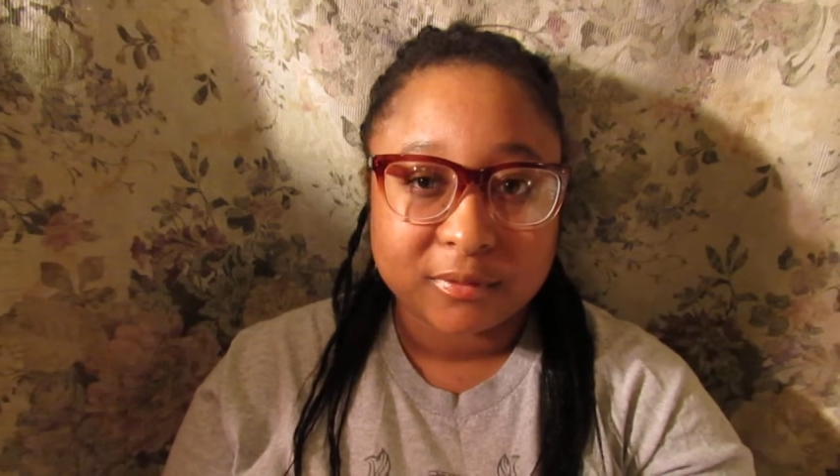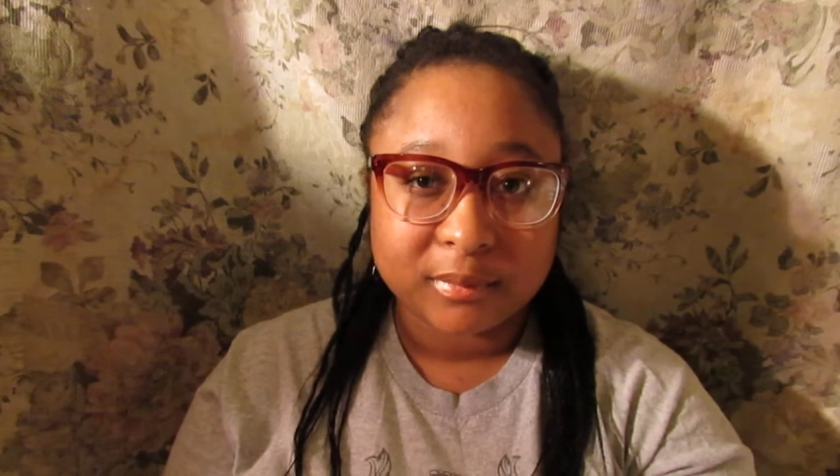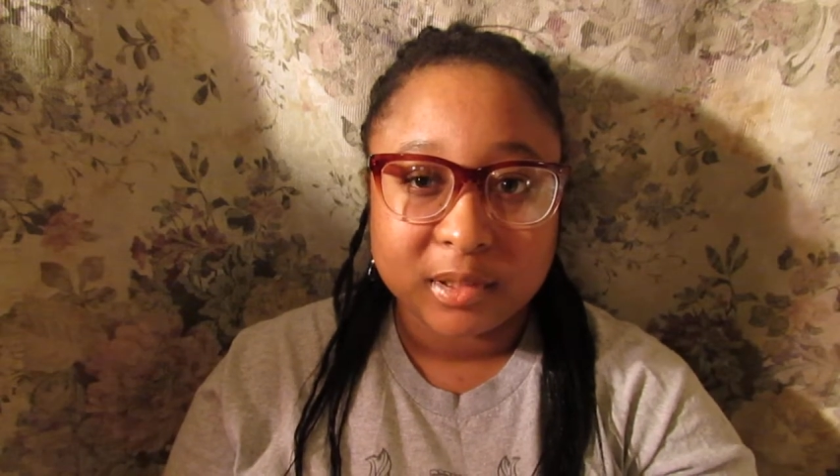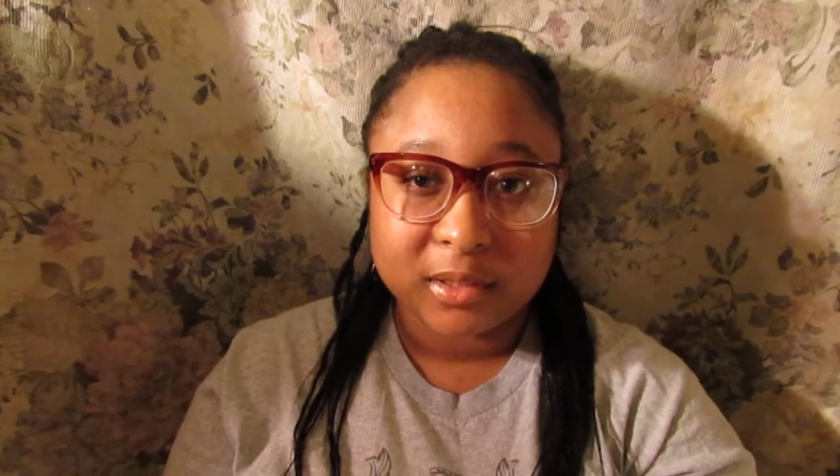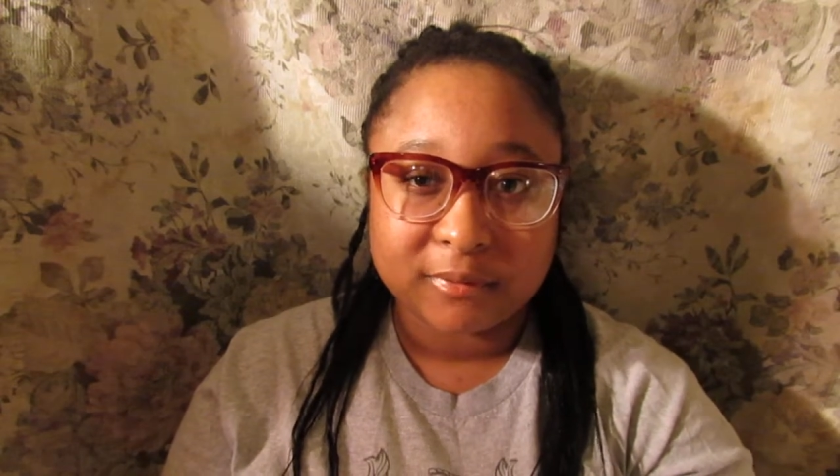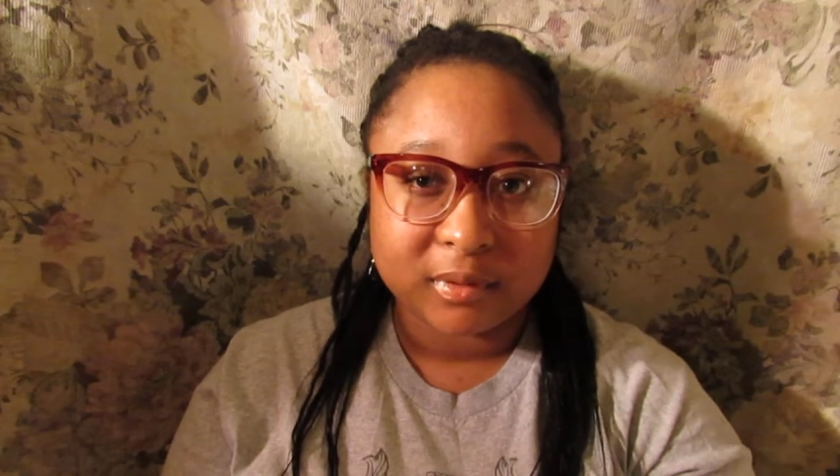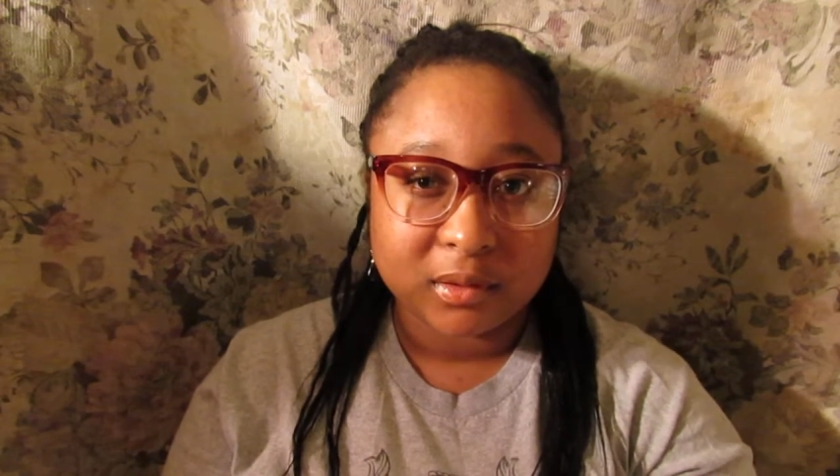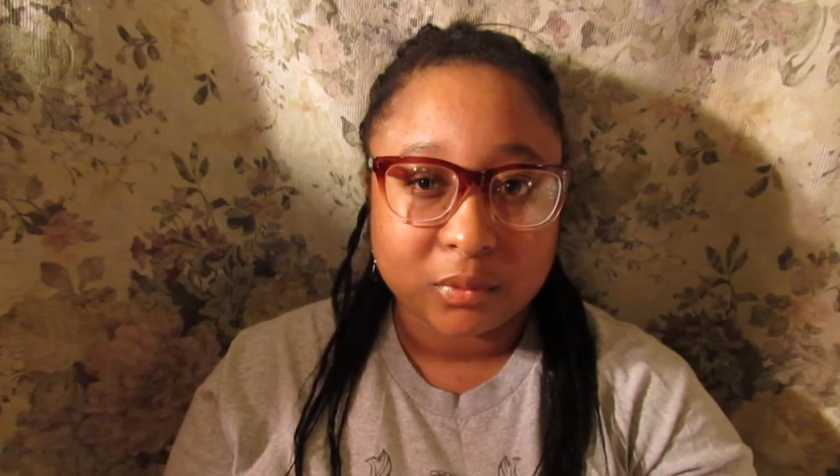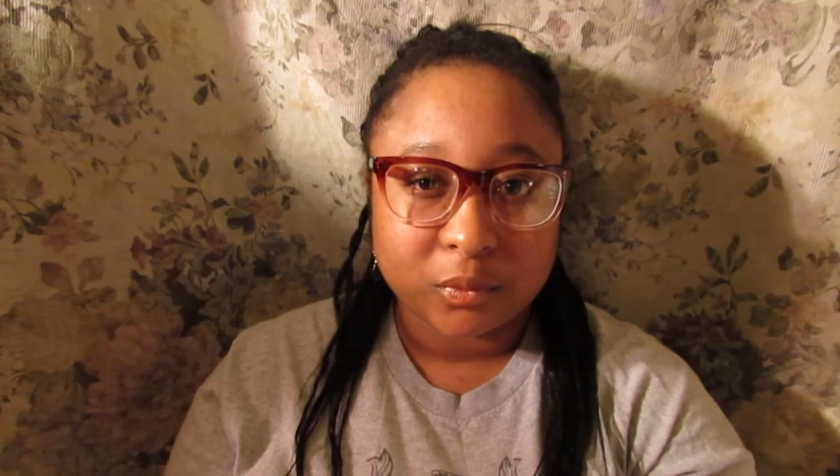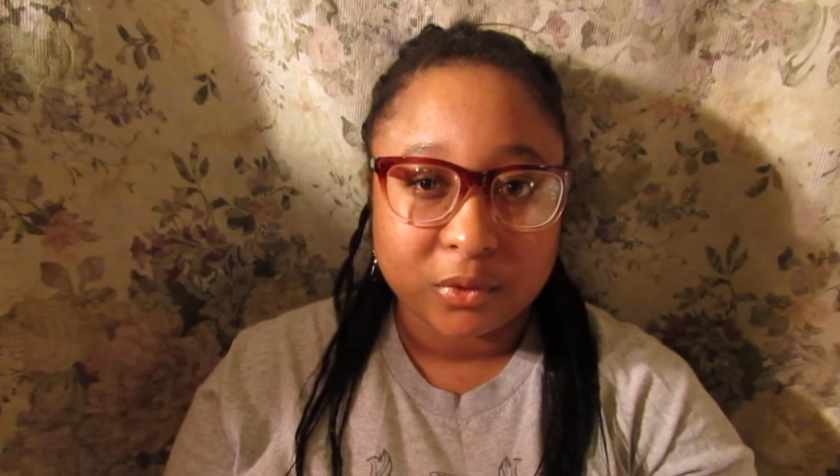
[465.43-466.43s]
me giving
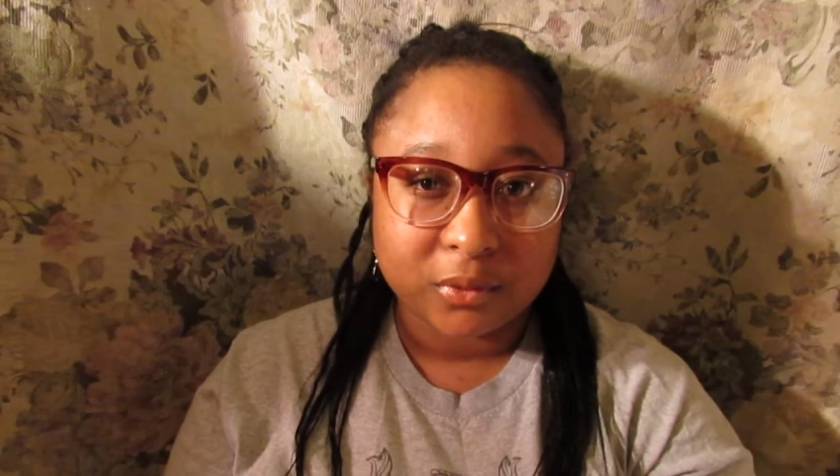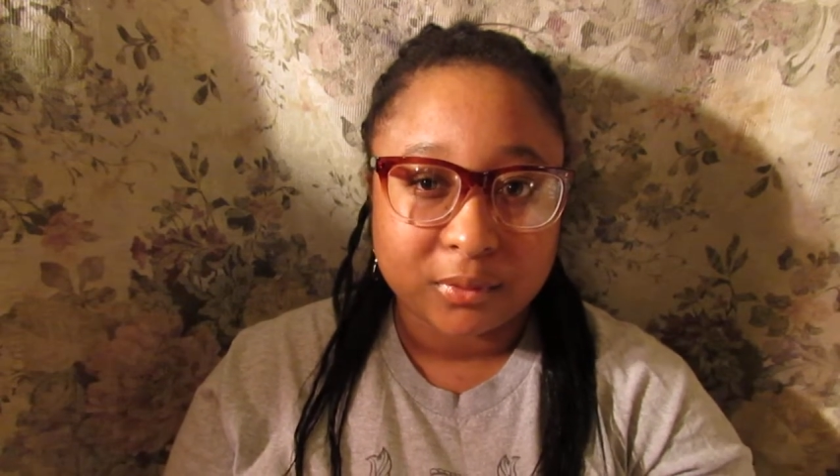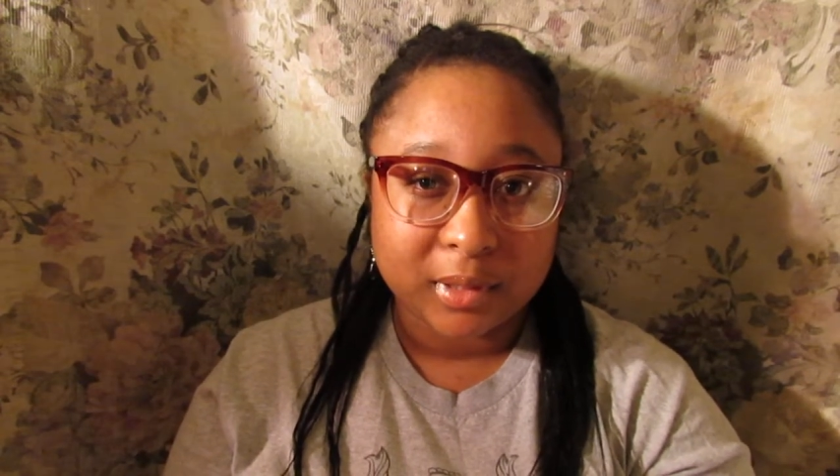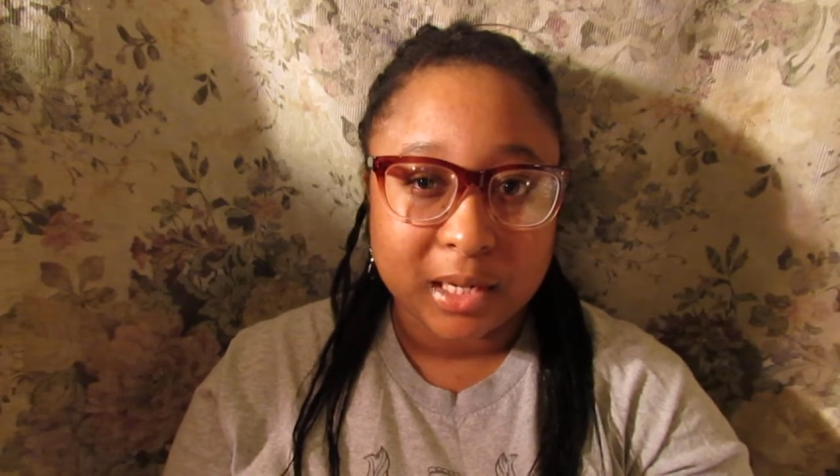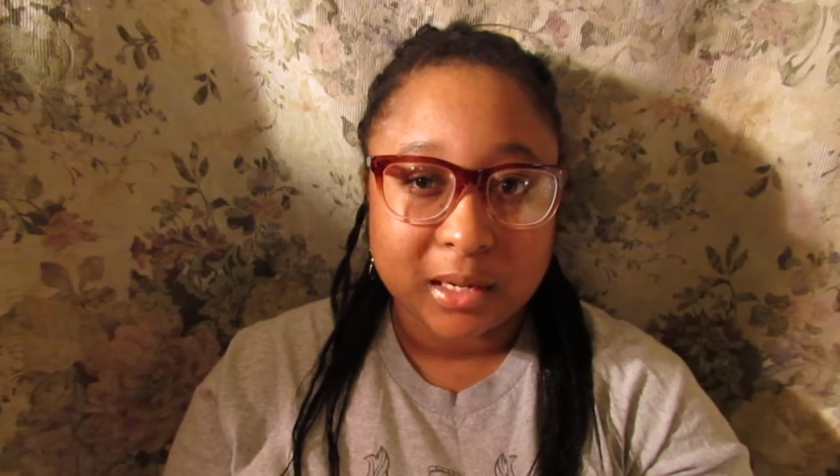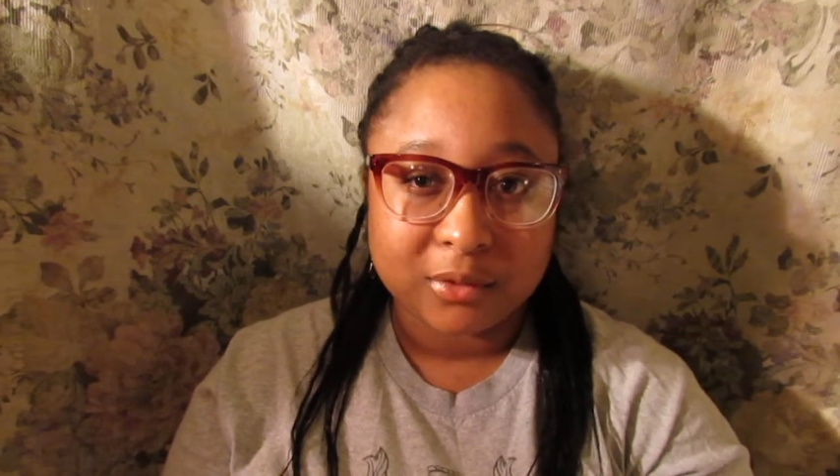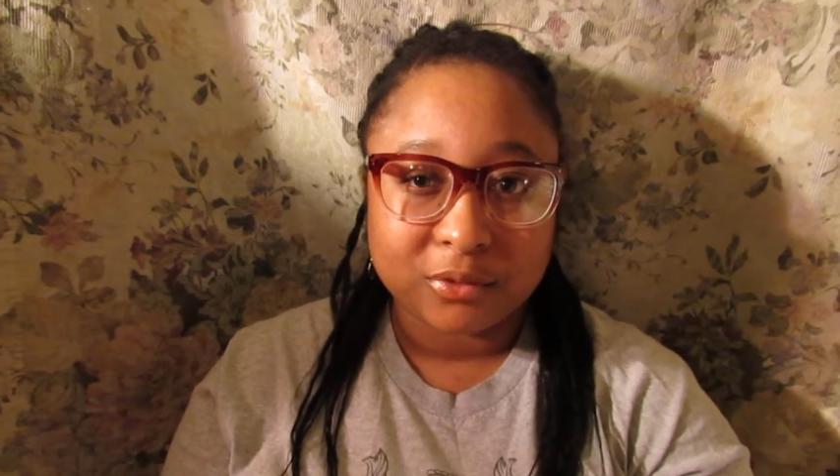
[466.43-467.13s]
in the work online,